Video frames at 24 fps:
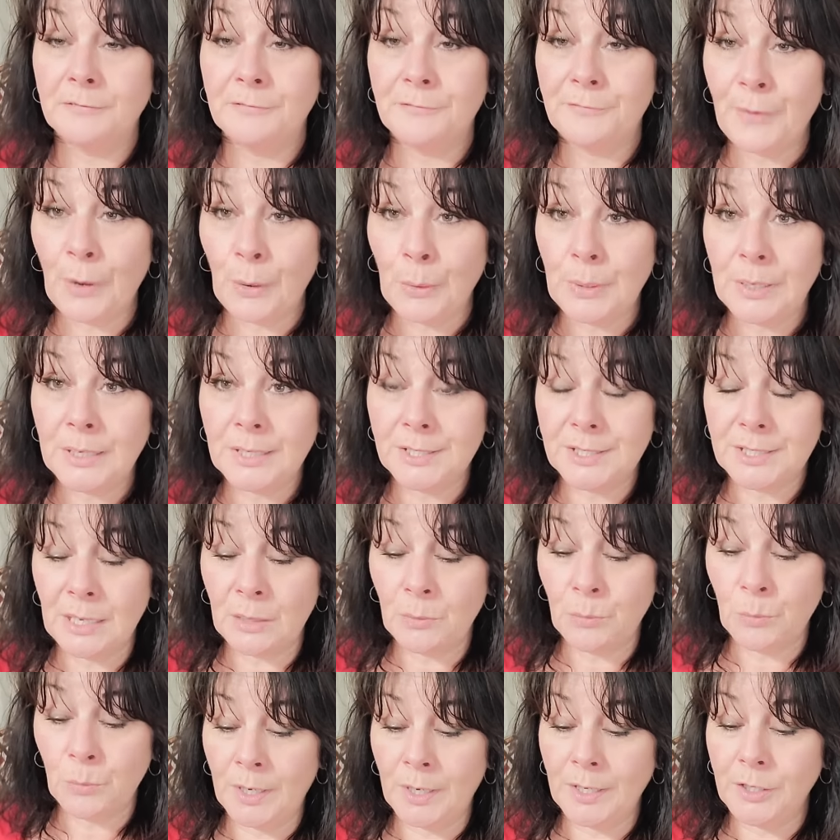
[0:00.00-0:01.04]
Focus
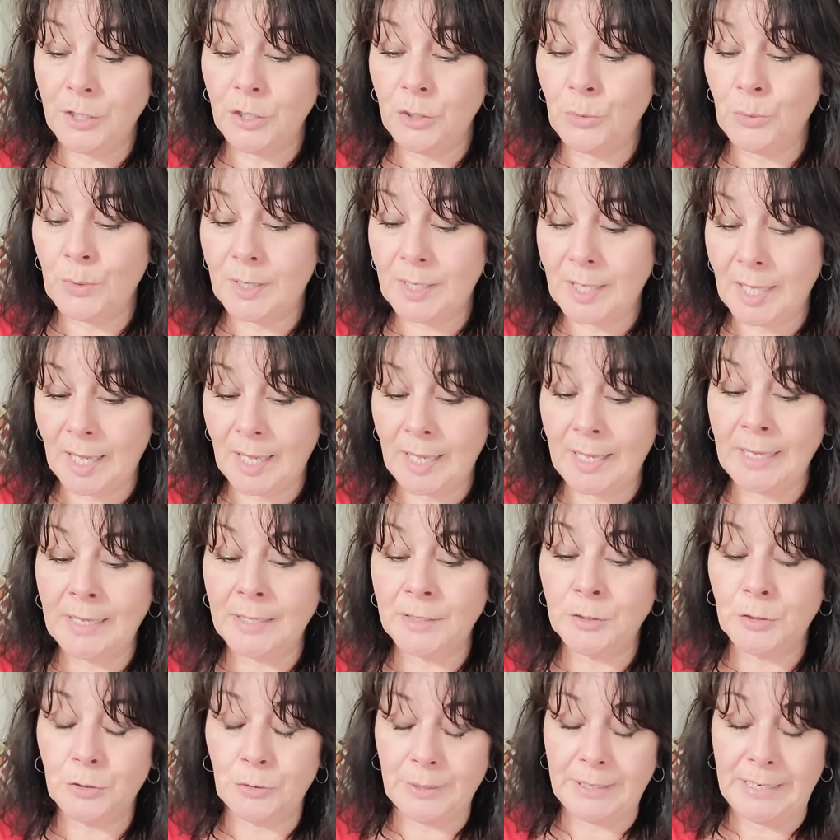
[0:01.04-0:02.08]
on you
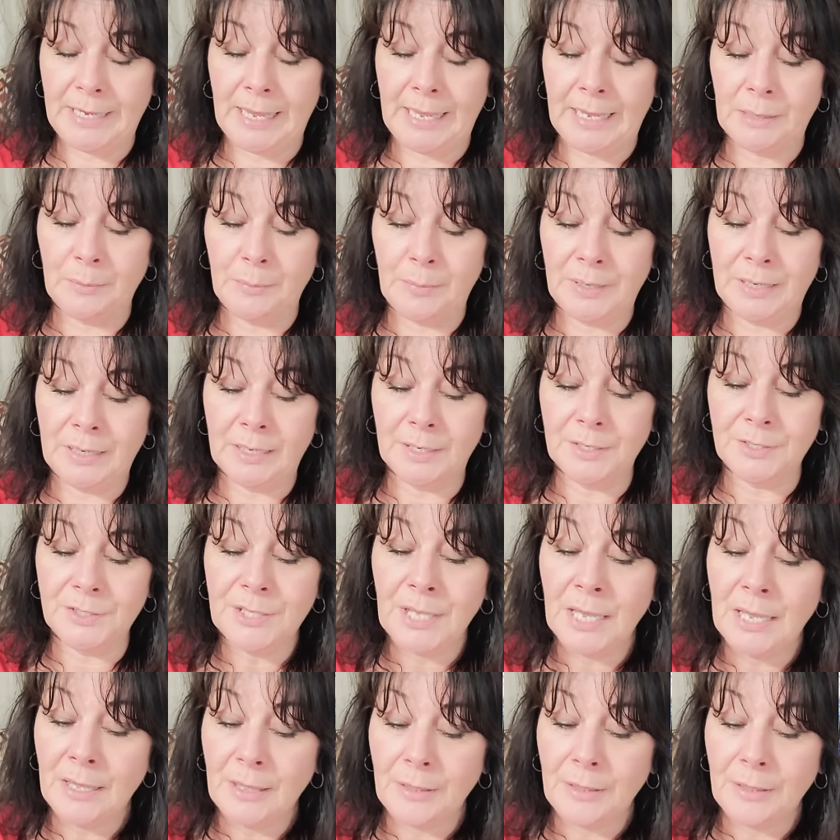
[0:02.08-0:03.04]
can create, because